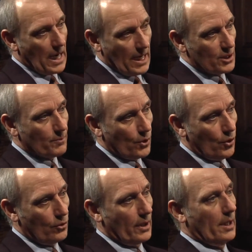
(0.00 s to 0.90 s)

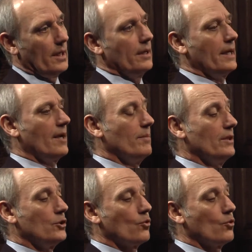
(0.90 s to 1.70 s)
Hospital, and I've been the